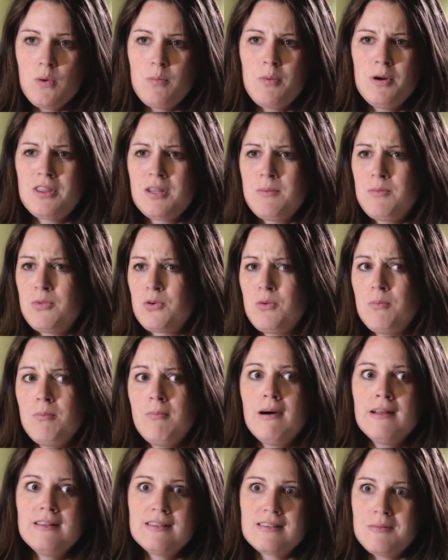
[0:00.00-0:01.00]
We put them through
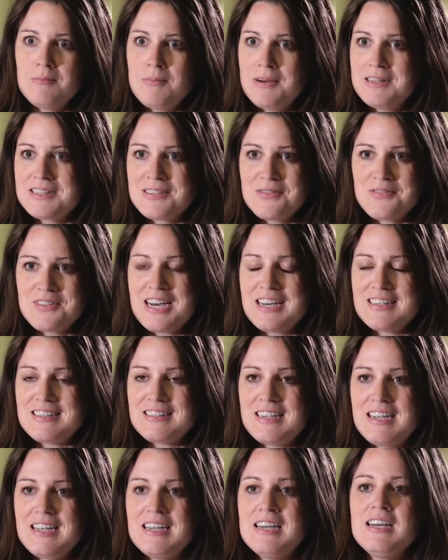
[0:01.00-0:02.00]
months and months of
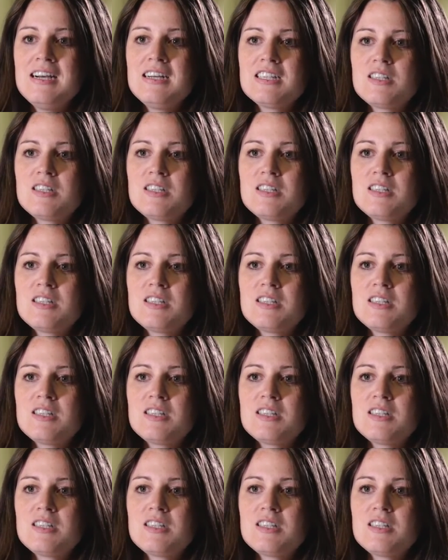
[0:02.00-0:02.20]
testing